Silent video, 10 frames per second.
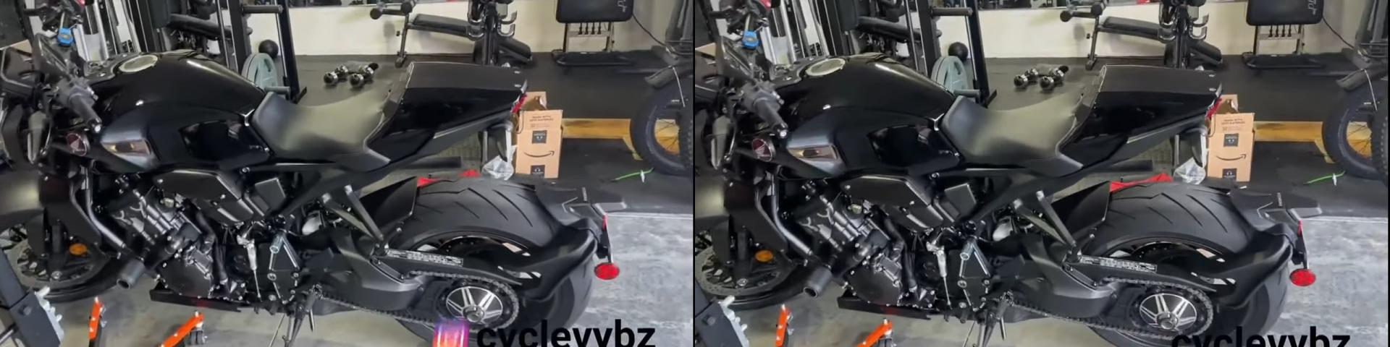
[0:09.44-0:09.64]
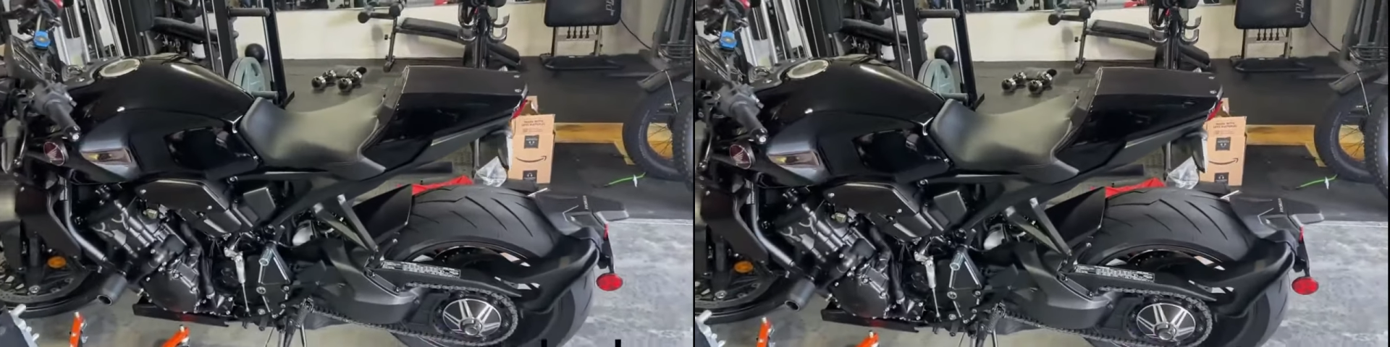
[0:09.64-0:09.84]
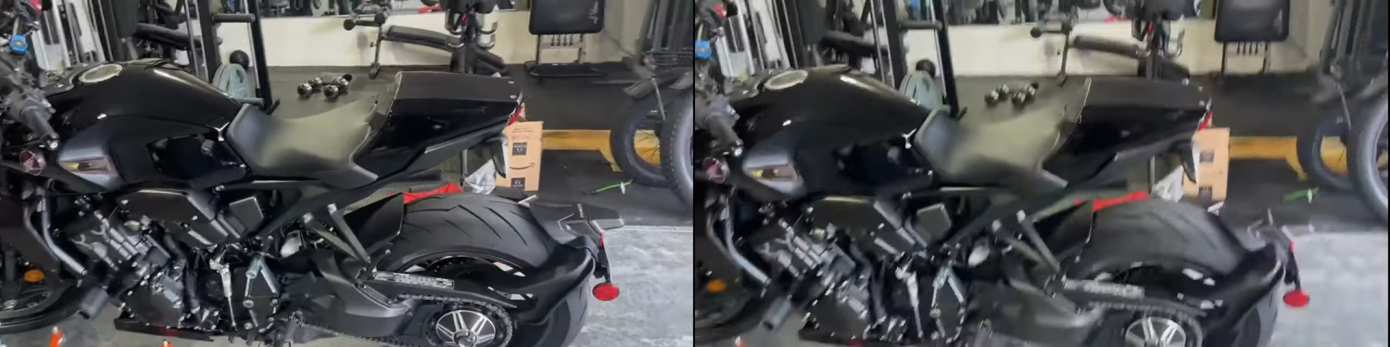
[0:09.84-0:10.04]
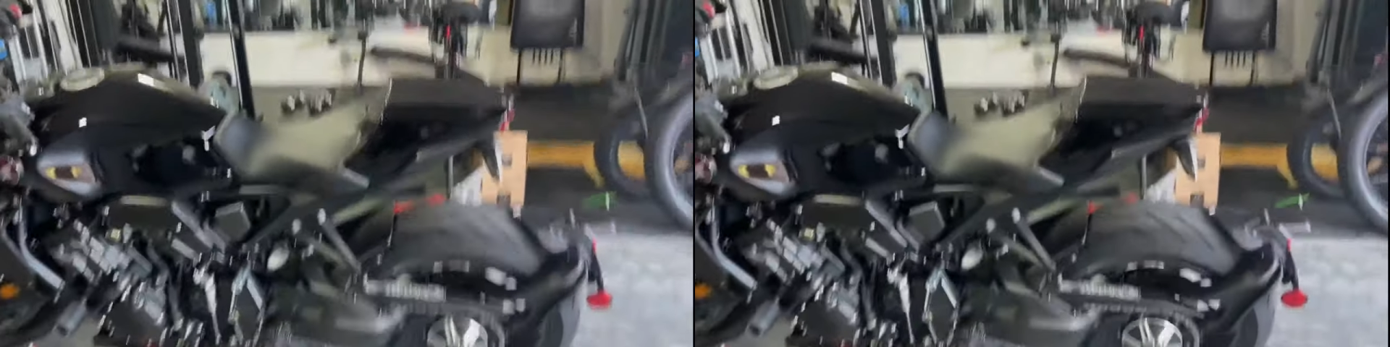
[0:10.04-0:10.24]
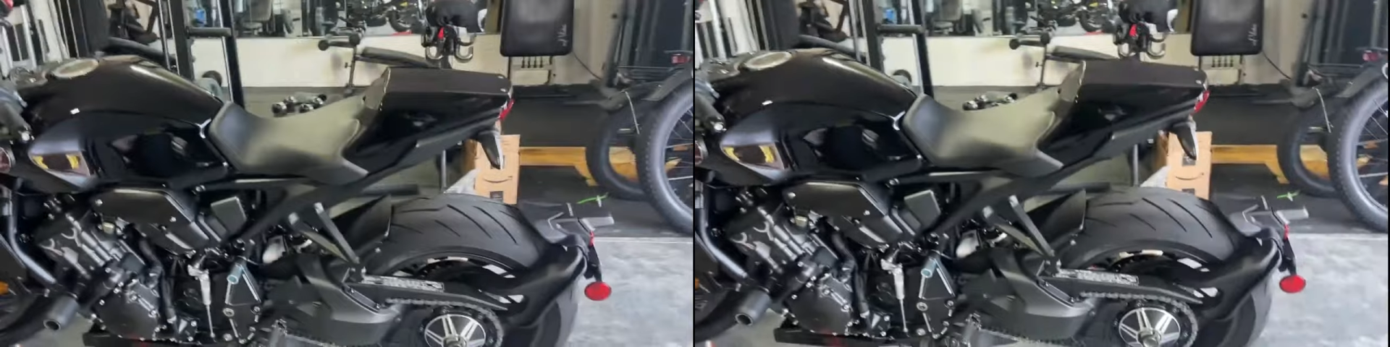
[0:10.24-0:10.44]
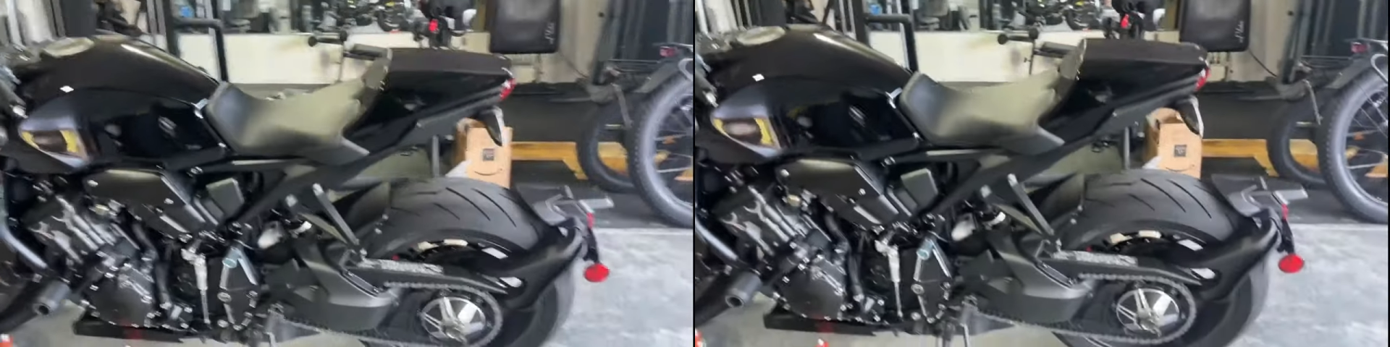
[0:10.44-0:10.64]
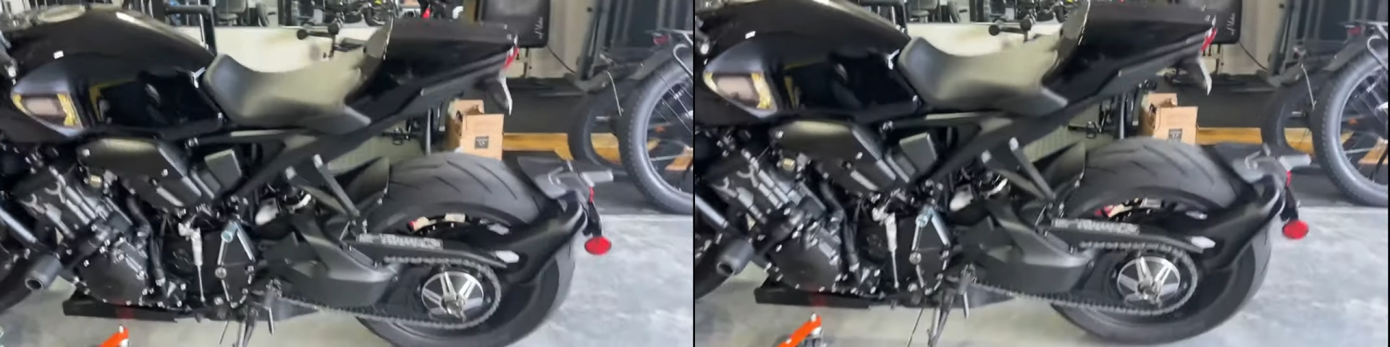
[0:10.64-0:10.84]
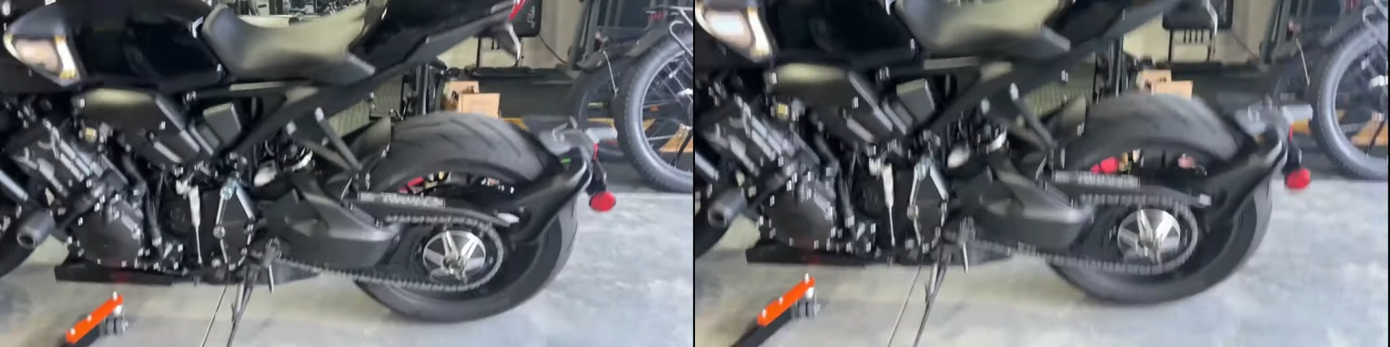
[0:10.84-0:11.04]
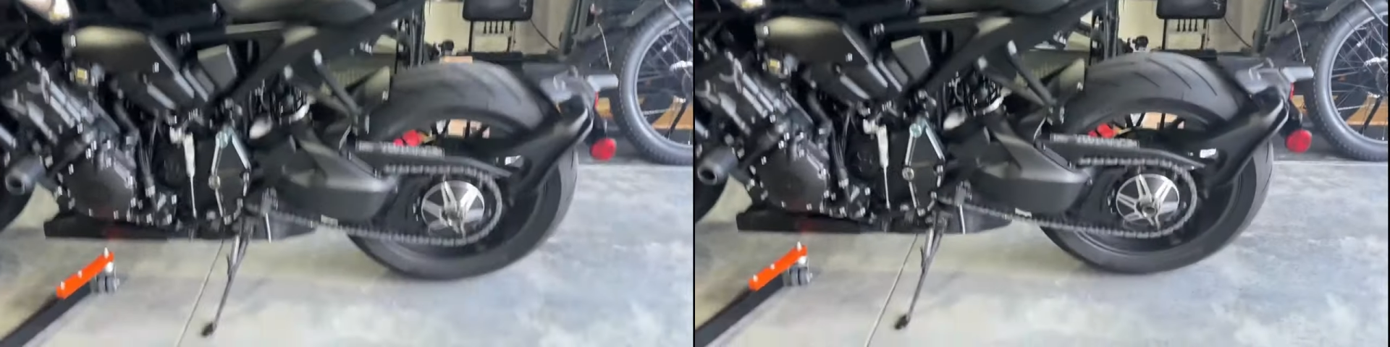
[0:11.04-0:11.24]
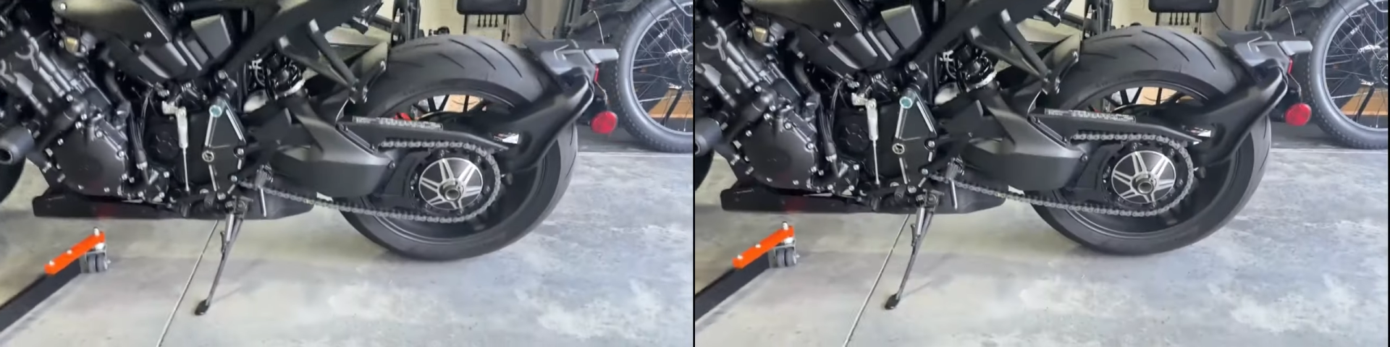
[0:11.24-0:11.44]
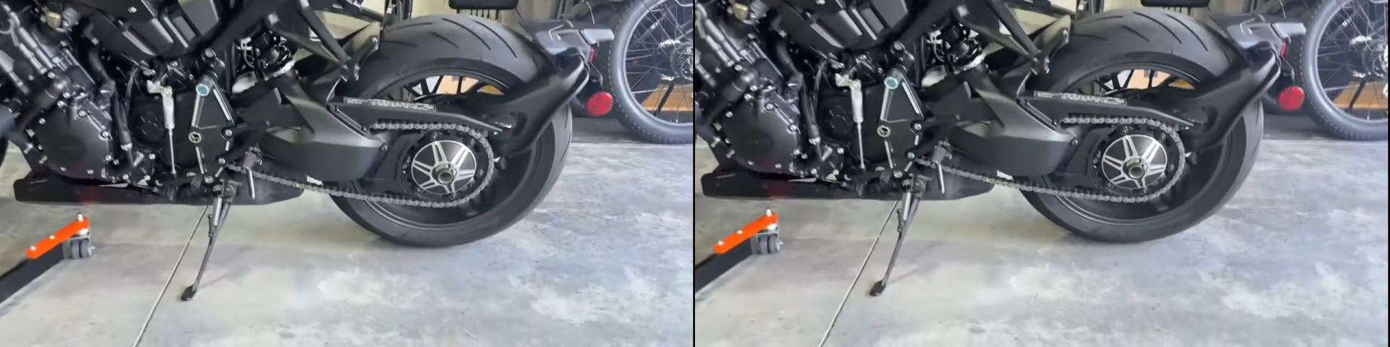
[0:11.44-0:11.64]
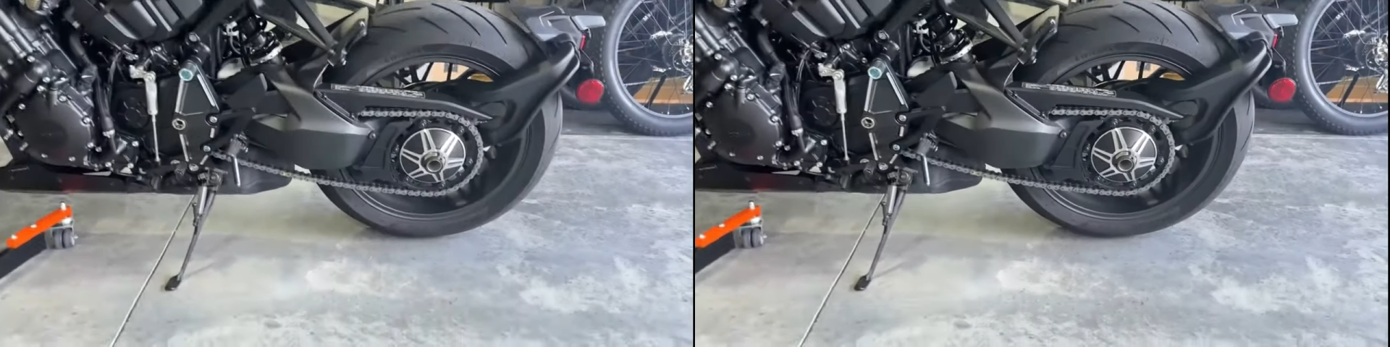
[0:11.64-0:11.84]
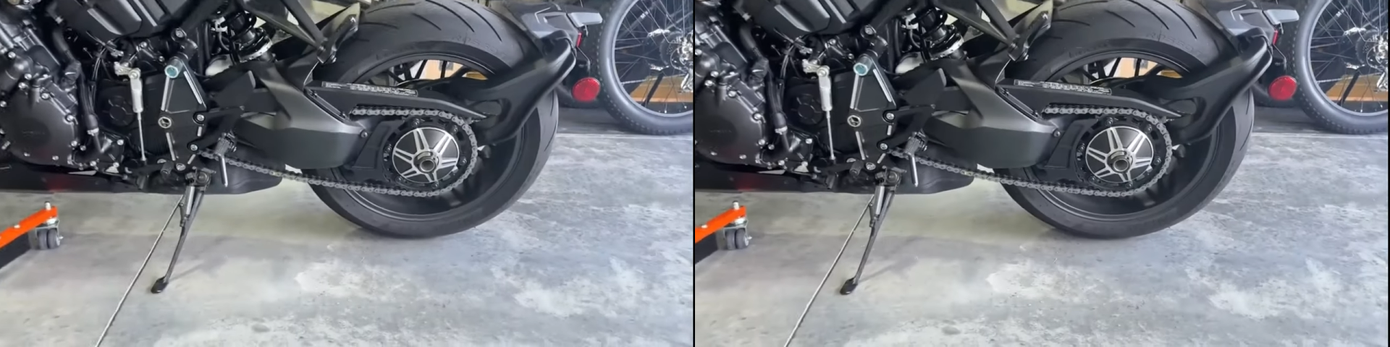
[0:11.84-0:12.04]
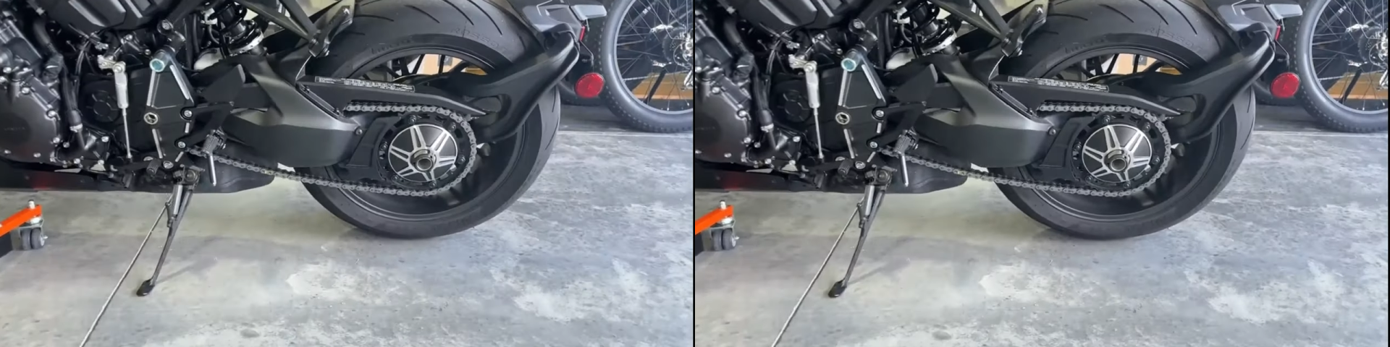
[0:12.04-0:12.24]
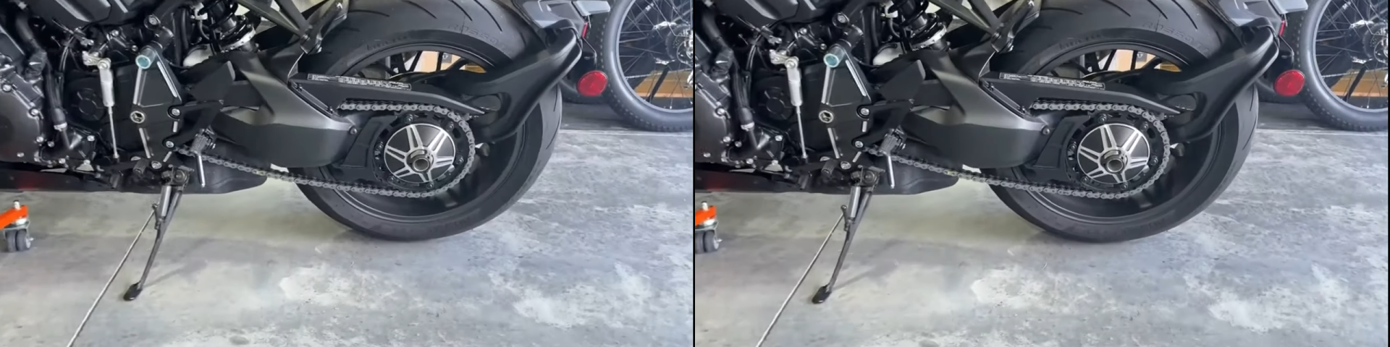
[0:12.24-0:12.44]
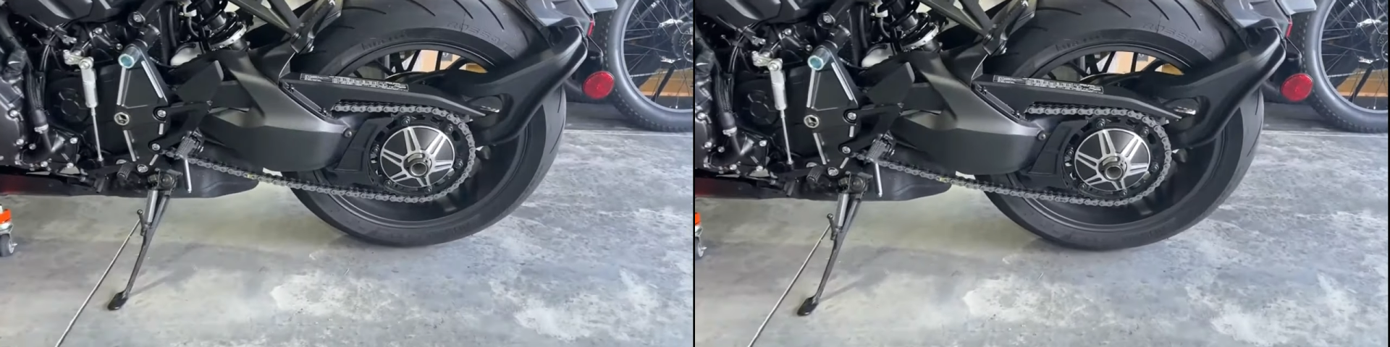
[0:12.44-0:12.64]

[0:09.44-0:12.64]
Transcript: (no speaker visible)